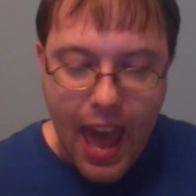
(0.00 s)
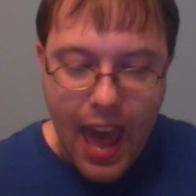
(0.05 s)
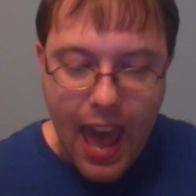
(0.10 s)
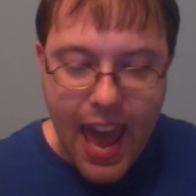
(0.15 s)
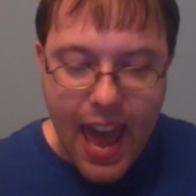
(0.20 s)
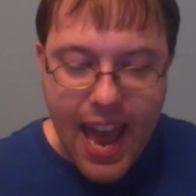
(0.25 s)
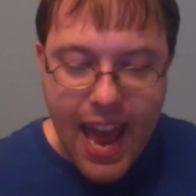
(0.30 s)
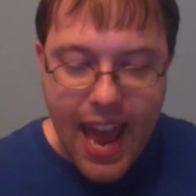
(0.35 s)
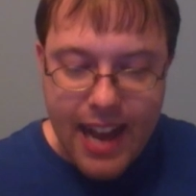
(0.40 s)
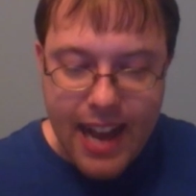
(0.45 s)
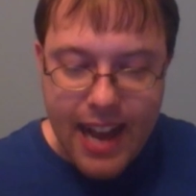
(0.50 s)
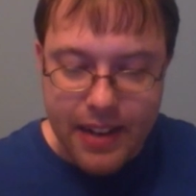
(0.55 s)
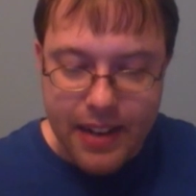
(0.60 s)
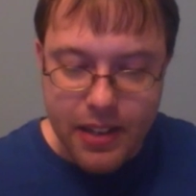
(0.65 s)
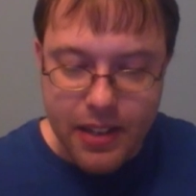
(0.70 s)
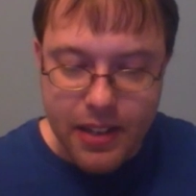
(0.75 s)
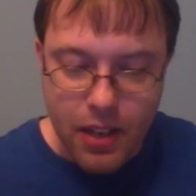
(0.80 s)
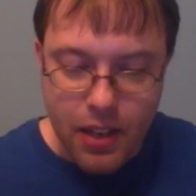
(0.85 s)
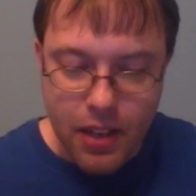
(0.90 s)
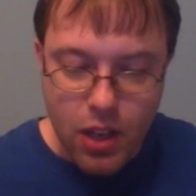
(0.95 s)

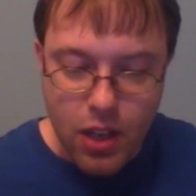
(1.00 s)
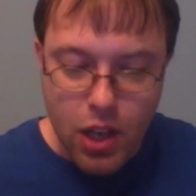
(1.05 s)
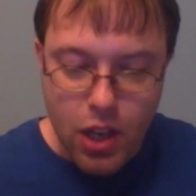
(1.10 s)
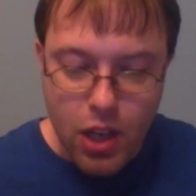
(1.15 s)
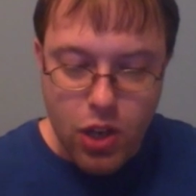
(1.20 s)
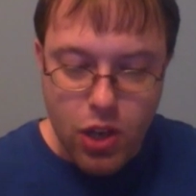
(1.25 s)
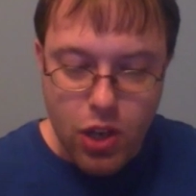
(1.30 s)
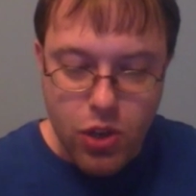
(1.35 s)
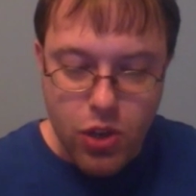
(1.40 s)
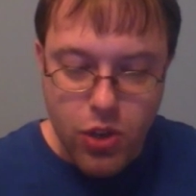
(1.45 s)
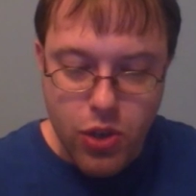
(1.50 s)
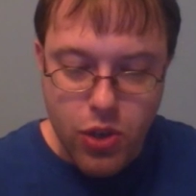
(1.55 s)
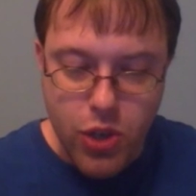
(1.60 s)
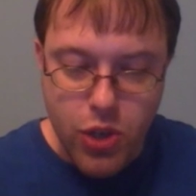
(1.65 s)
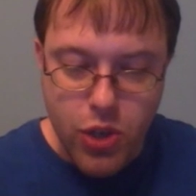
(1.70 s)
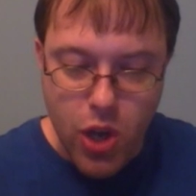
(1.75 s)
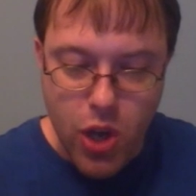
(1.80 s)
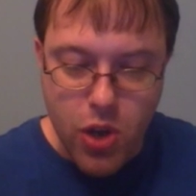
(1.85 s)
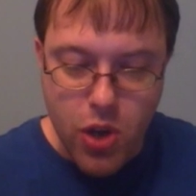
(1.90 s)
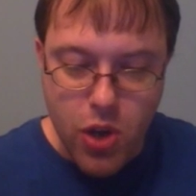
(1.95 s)
And
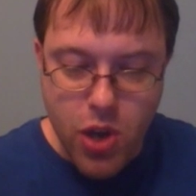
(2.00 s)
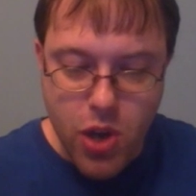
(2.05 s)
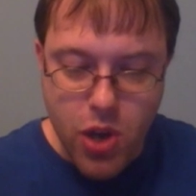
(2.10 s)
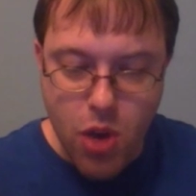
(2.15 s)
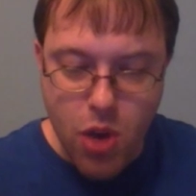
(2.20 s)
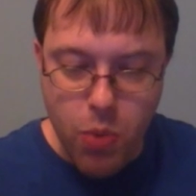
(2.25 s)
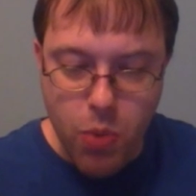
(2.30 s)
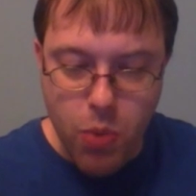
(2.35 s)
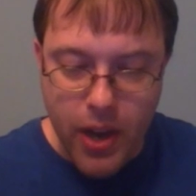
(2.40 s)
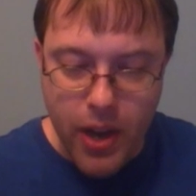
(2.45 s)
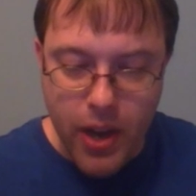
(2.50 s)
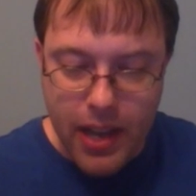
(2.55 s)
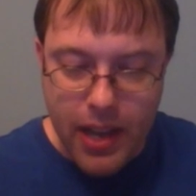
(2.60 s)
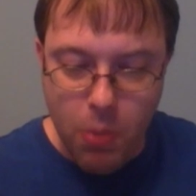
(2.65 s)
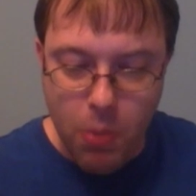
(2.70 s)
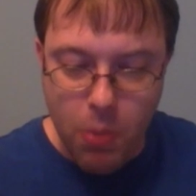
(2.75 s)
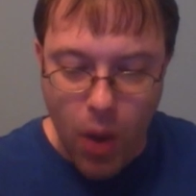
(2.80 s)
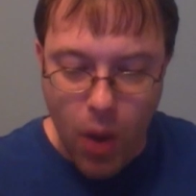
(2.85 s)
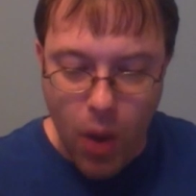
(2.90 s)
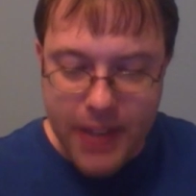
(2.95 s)
do you really
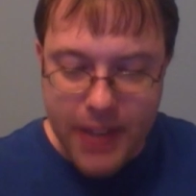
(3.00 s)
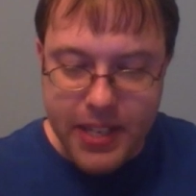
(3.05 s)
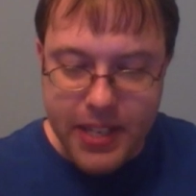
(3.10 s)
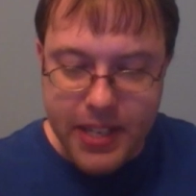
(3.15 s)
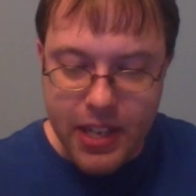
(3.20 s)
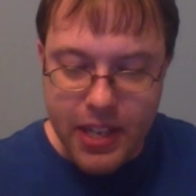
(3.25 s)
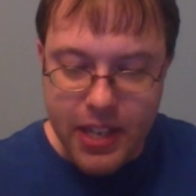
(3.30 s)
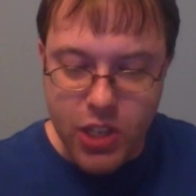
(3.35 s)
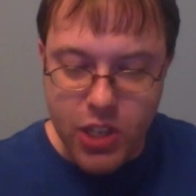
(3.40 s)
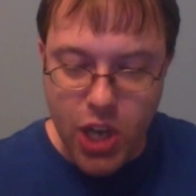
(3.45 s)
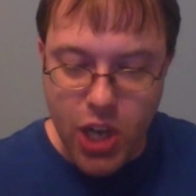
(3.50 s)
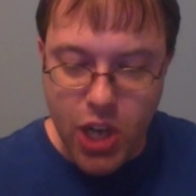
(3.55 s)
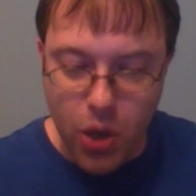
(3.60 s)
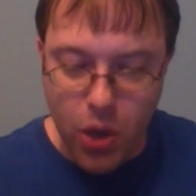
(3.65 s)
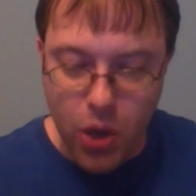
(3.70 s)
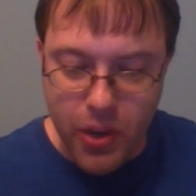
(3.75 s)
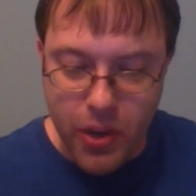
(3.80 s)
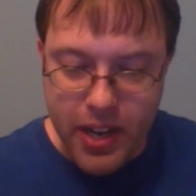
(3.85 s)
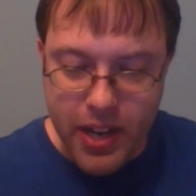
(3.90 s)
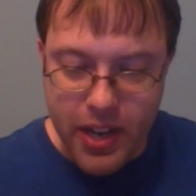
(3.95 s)
want
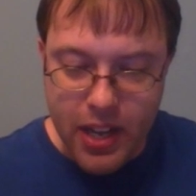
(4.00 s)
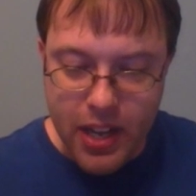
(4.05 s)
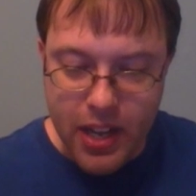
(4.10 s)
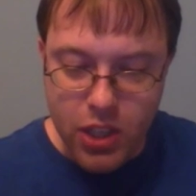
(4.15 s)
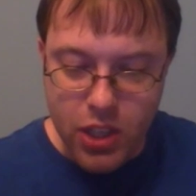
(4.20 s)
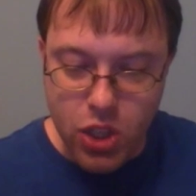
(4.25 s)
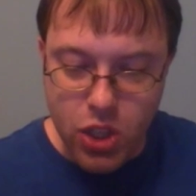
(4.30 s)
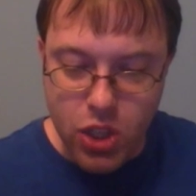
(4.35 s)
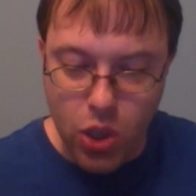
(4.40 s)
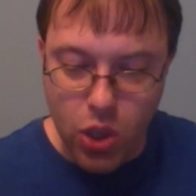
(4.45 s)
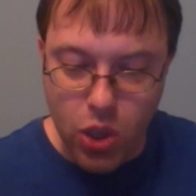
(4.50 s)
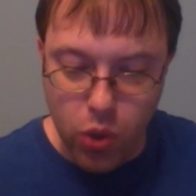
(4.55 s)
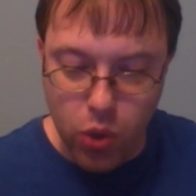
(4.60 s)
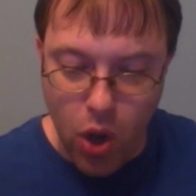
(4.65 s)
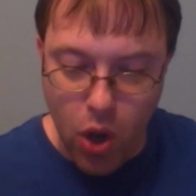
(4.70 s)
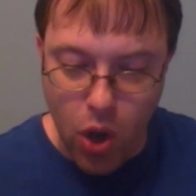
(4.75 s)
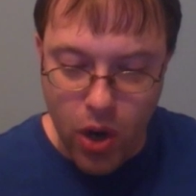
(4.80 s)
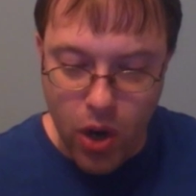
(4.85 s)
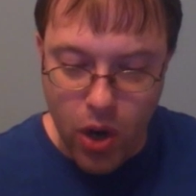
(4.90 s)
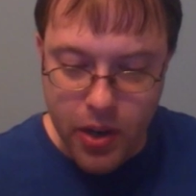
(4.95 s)
children to
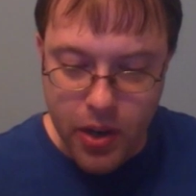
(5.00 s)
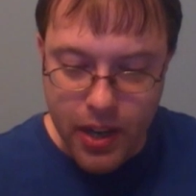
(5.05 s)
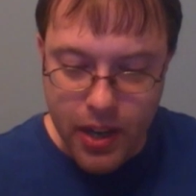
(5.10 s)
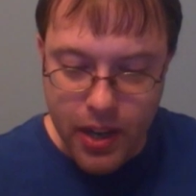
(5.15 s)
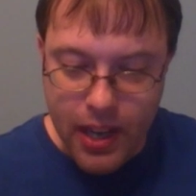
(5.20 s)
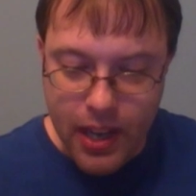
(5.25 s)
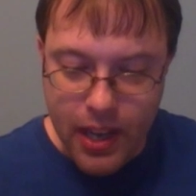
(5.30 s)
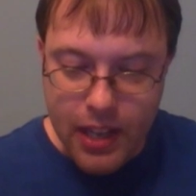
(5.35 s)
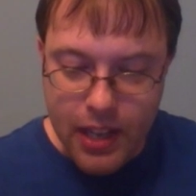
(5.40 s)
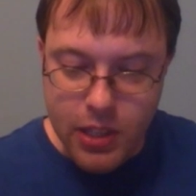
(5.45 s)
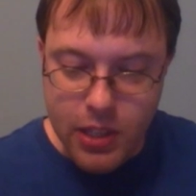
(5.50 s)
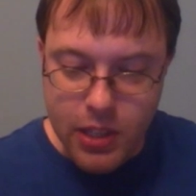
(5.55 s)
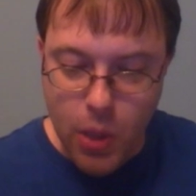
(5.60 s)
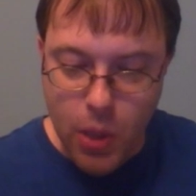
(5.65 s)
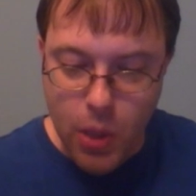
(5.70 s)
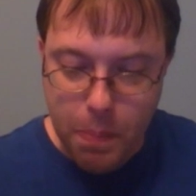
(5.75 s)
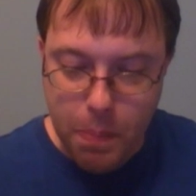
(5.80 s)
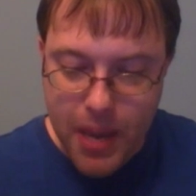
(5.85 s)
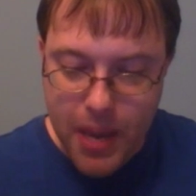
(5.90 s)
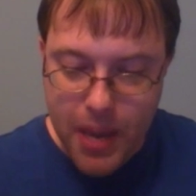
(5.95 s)
learn
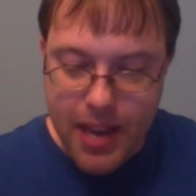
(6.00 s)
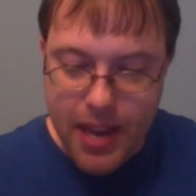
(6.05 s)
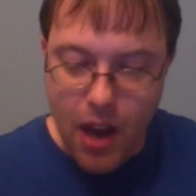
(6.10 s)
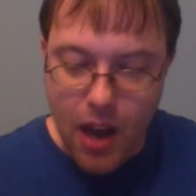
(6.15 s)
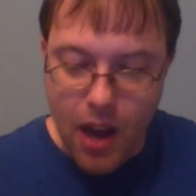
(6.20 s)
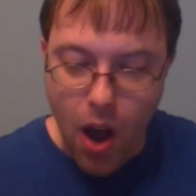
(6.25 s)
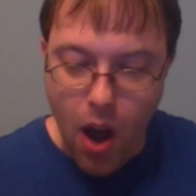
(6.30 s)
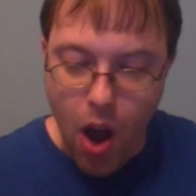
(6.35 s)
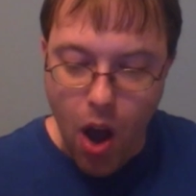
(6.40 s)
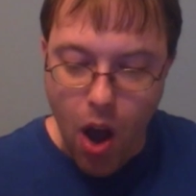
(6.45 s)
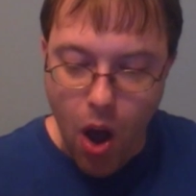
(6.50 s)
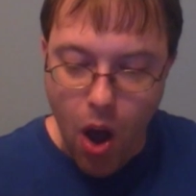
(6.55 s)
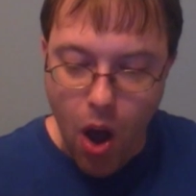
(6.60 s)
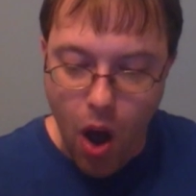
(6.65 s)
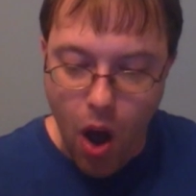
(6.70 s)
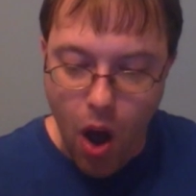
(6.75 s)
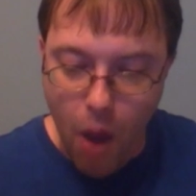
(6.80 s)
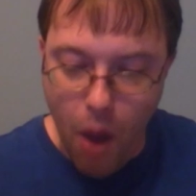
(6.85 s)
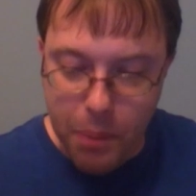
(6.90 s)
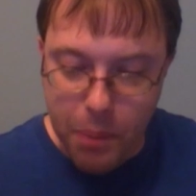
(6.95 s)
to be
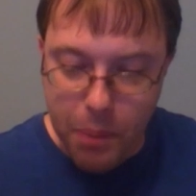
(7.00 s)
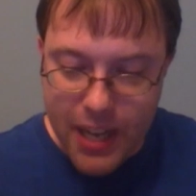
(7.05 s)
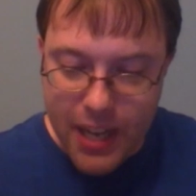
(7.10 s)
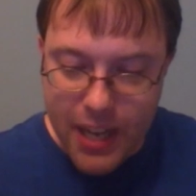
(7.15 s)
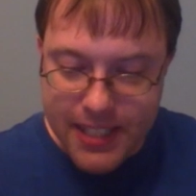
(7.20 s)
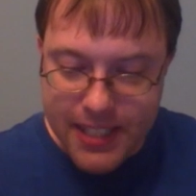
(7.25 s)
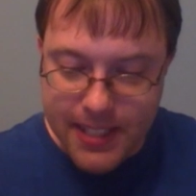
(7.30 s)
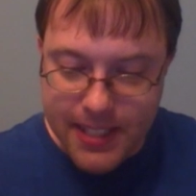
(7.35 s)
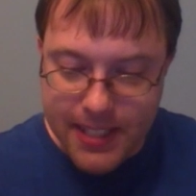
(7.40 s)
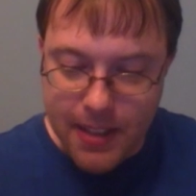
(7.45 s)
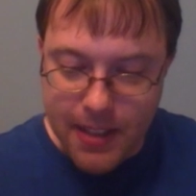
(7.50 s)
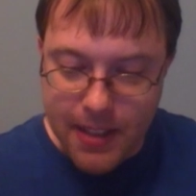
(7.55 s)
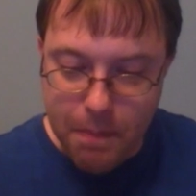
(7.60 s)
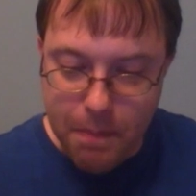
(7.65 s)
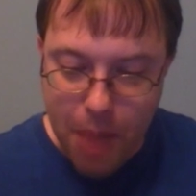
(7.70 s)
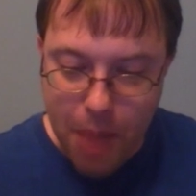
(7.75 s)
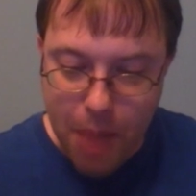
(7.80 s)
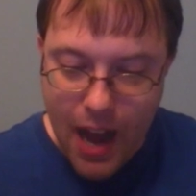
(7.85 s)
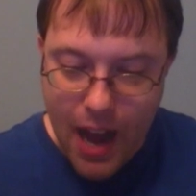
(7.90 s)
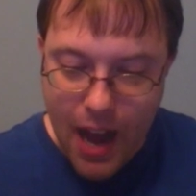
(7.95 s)
hopeless
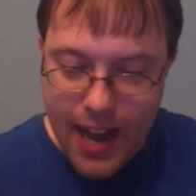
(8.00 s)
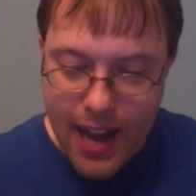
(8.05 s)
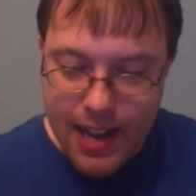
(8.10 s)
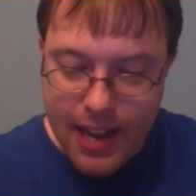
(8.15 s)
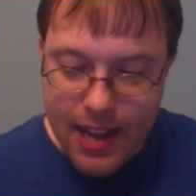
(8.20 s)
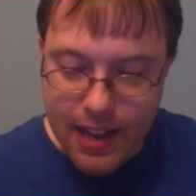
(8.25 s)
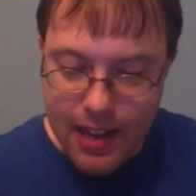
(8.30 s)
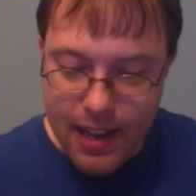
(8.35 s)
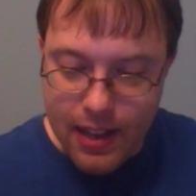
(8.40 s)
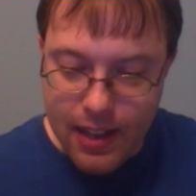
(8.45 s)
by